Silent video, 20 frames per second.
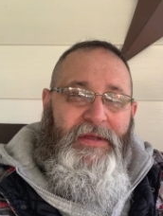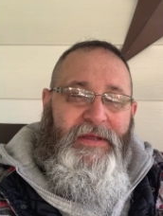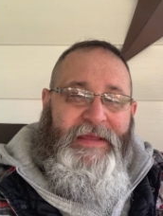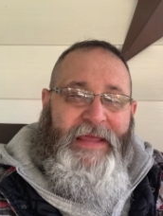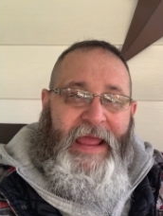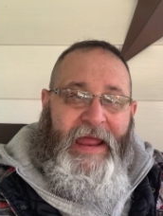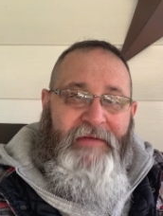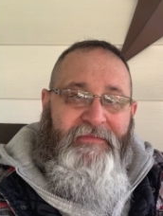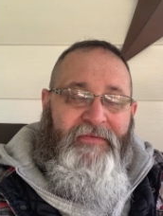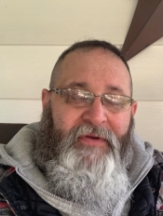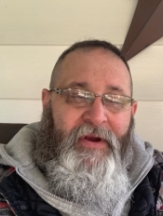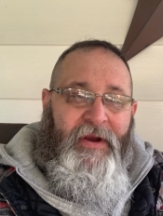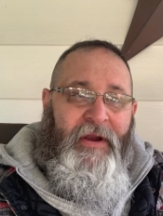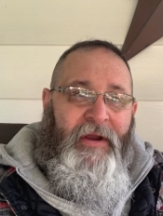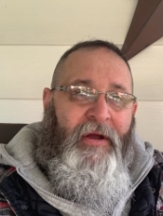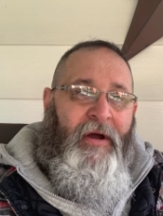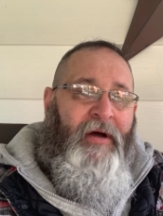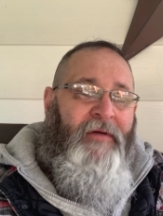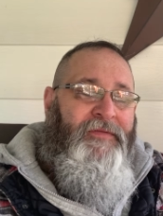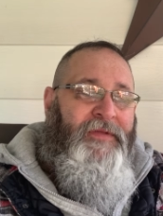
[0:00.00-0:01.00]
get very
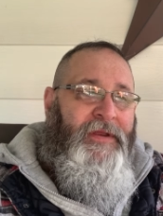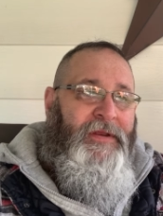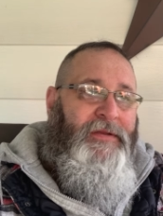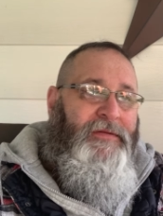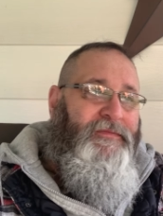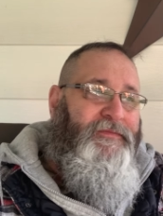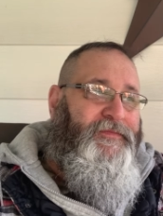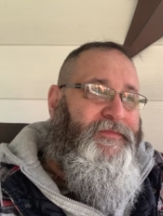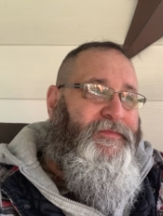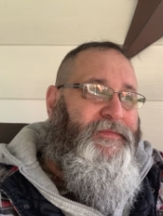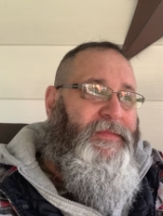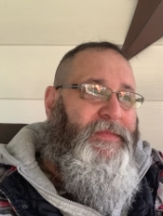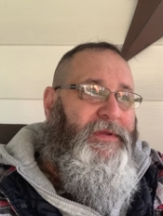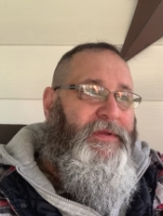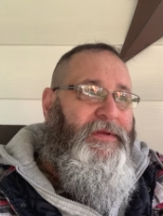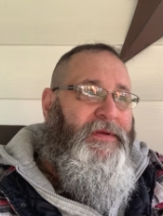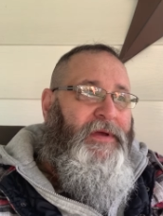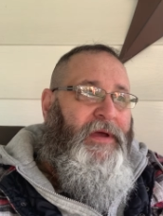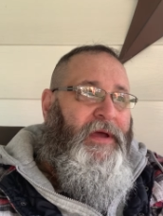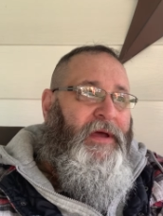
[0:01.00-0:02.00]
often.
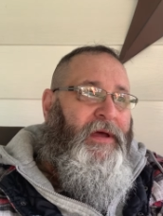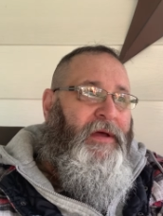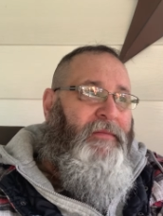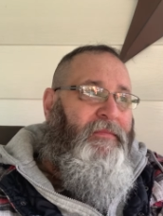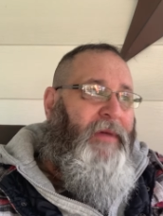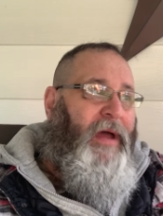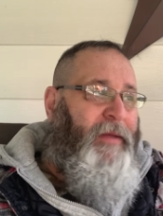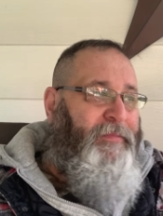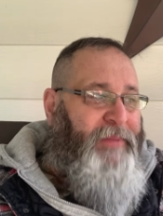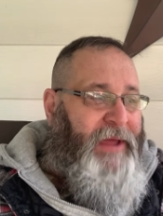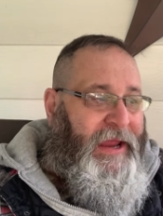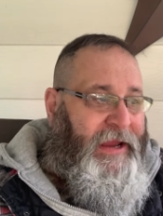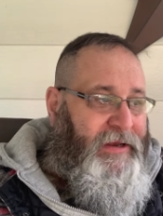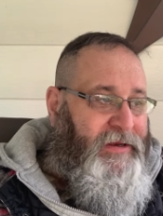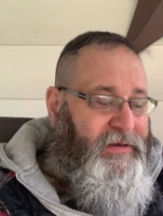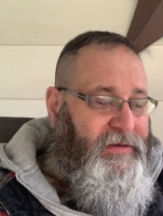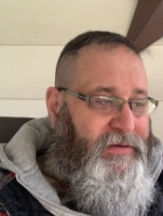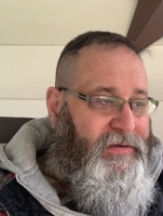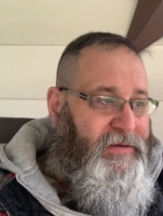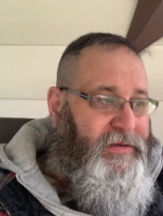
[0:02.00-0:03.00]
I paint.
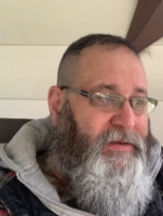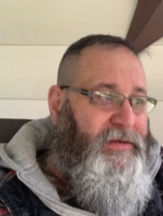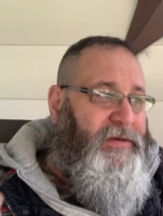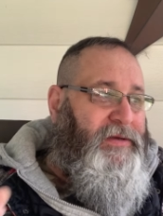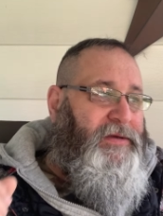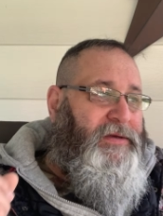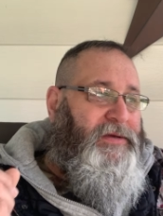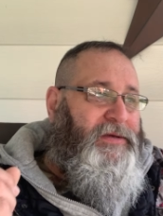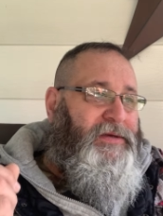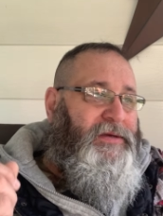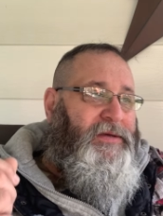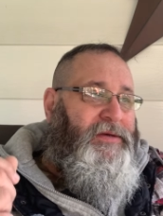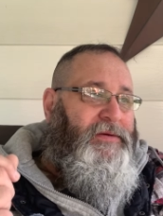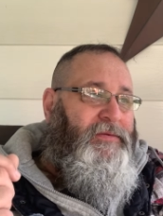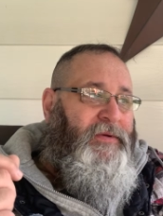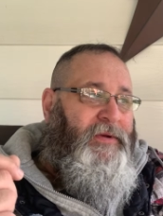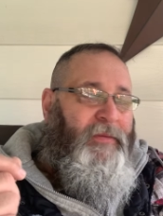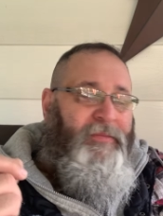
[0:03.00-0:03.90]
When